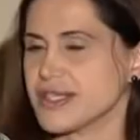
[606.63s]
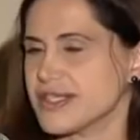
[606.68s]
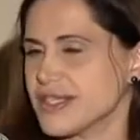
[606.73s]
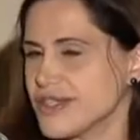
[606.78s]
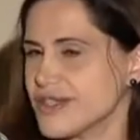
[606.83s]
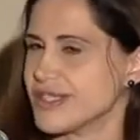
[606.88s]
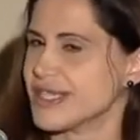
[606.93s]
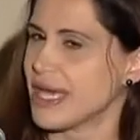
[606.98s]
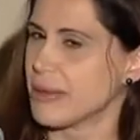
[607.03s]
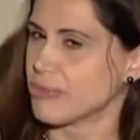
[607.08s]

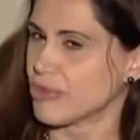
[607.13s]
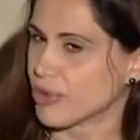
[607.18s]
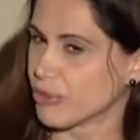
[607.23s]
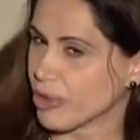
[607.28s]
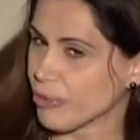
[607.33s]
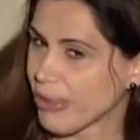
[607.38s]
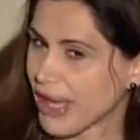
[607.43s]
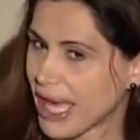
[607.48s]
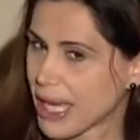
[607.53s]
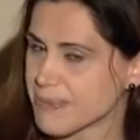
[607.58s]
such as
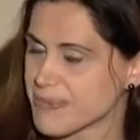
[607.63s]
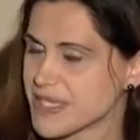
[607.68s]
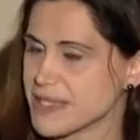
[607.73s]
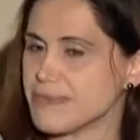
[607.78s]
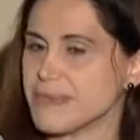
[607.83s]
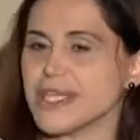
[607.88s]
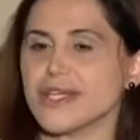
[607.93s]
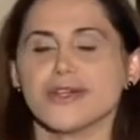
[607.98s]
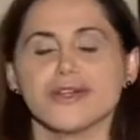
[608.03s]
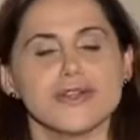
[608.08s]
abnormal pap
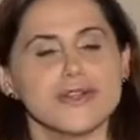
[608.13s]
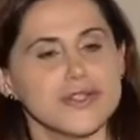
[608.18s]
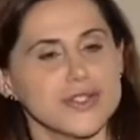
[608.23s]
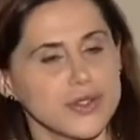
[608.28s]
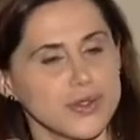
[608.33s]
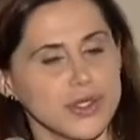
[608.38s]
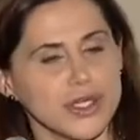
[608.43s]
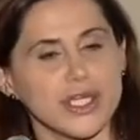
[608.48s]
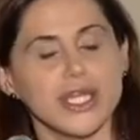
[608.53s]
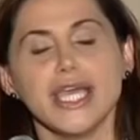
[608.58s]
smears
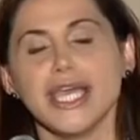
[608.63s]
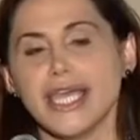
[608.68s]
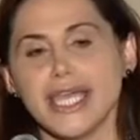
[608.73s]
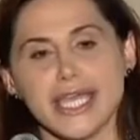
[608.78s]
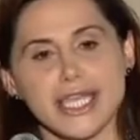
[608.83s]
or